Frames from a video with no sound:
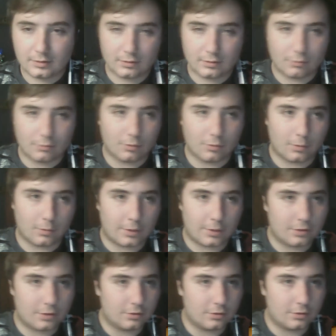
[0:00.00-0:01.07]
or we
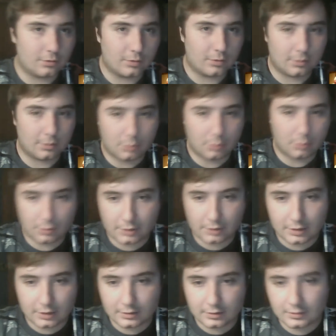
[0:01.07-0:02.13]
could do really
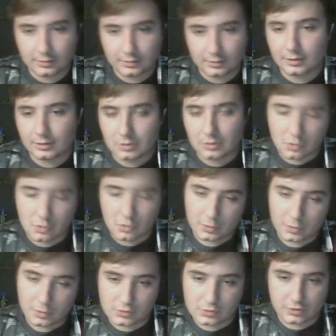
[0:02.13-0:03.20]
poorly, or we
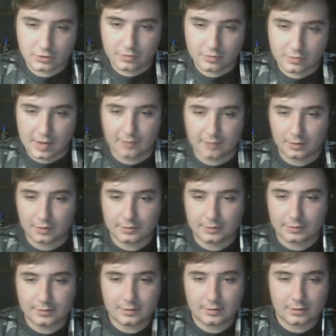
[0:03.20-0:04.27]
could just do
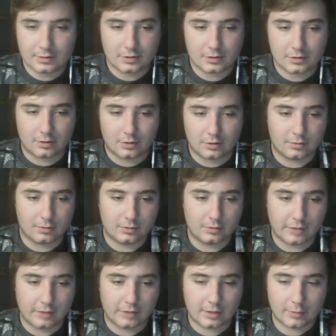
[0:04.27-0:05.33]
average. So,
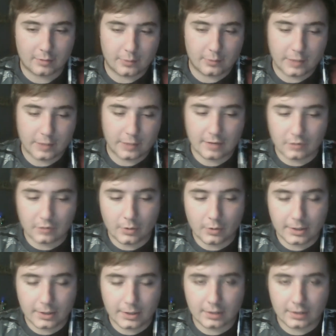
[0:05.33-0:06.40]
like, we have no
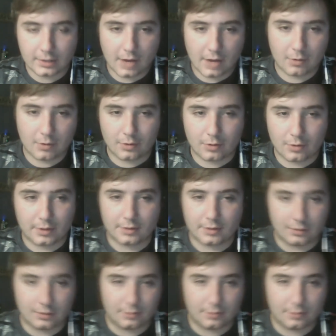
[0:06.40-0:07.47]
idea how we're going to
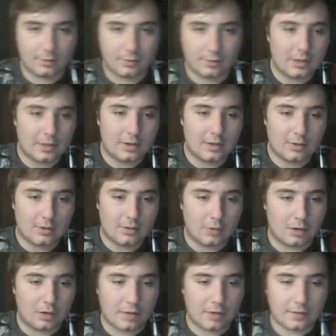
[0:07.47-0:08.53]
do. We
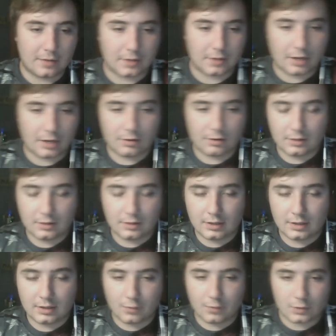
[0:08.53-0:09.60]
don't have a
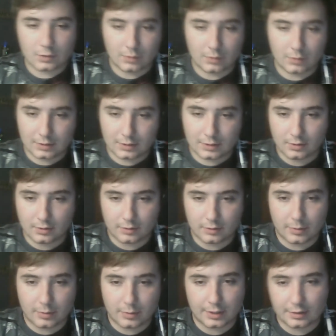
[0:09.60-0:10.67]
guarantee of which one it's going to
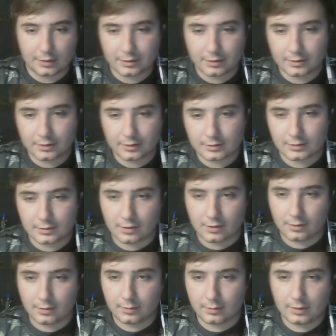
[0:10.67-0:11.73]
be.
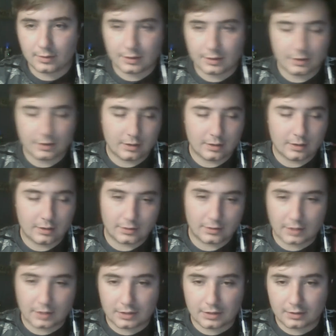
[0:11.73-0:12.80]
So, it's
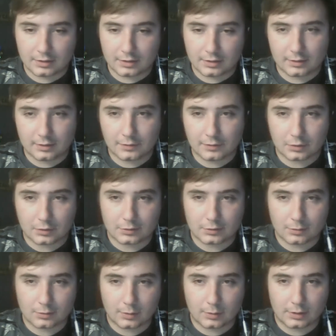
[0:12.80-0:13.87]
kind of difficult
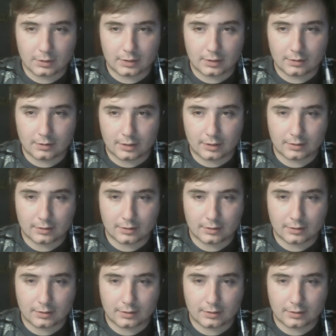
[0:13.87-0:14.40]
to really, like,